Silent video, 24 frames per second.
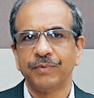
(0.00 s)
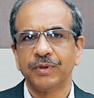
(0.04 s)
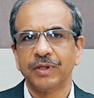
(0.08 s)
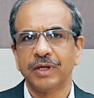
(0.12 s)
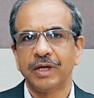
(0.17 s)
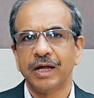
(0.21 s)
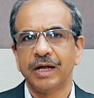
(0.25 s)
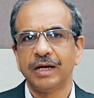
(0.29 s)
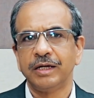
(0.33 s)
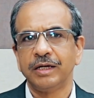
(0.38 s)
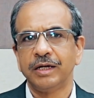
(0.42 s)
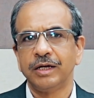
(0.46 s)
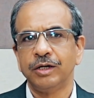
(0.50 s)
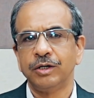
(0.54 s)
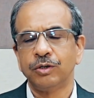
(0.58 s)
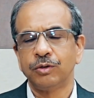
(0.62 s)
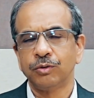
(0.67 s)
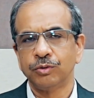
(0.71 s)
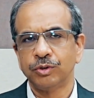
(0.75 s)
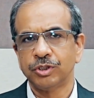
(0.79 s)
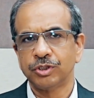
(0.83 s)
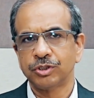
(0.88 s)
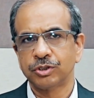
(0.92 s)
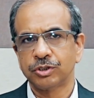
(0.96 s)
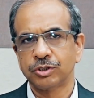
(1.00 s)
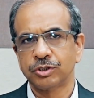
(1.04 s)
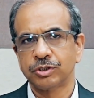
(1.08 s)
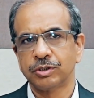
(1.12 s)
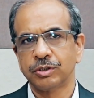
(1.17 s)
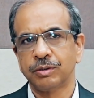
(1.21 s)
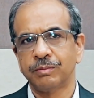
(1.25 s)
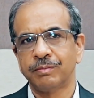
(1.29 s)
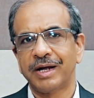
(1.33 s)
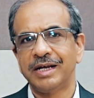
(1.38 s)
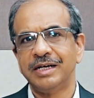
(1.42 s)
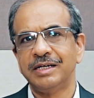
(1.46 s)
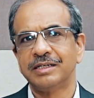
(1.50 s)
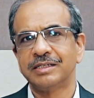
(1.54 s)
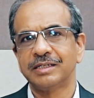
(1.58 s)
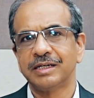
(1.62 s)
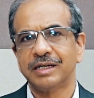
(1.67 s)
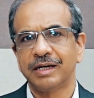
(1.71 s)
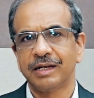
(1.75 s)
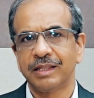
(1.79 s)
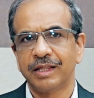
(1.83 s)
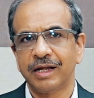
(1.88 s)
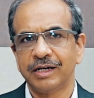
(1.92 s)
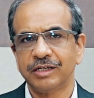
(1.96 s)
into this
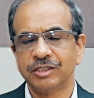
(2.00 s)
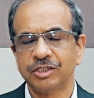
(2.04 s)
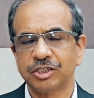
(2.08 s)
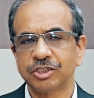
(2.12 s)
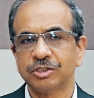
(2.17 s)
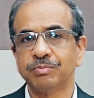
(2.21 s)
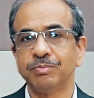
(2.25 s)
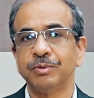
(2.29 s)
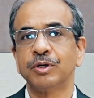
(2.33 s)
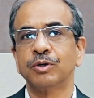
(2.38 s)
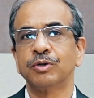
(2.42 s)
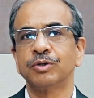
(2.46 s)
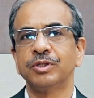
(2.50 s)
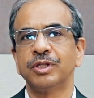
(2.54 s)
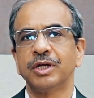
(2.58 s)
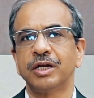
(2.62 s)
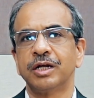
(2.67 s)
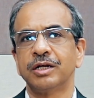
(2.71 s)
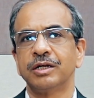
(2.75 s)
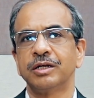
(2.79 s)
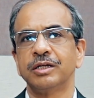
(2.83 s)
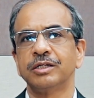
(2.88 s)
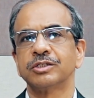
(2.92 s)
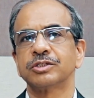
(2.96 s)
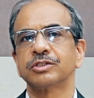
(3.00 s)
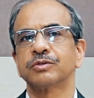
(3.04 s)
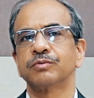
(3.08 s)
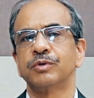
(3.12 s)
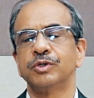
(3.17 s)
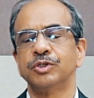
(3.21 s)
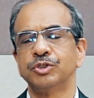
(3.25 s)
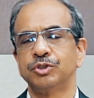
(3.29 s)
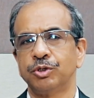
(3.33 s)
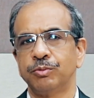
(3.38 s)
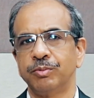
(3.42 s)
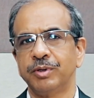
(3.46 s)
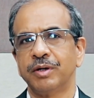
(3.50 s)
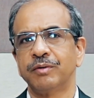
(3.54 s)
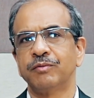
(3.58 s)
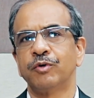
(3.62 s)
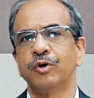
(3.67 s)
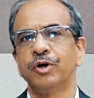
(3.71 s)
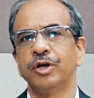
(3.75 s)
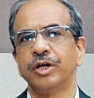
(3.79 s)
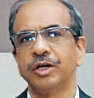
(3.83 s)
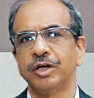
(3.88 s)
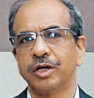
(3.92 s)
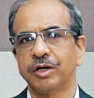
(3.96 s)
mindset that just because there are risks, one should be
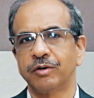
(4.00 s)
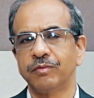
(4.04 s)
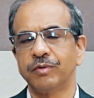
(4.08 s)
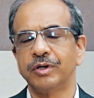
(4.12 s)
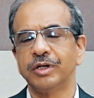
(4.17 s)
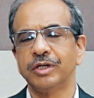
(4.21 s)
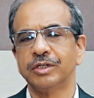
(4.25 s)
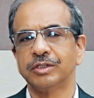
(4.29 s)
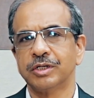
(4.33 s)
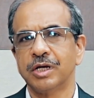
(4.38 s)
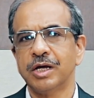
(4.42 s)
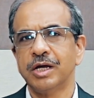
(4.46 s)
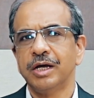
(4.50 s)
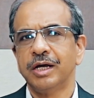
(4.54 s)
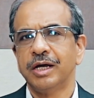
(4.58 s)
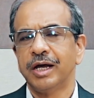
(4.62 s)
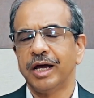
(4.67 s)
avoiding equities.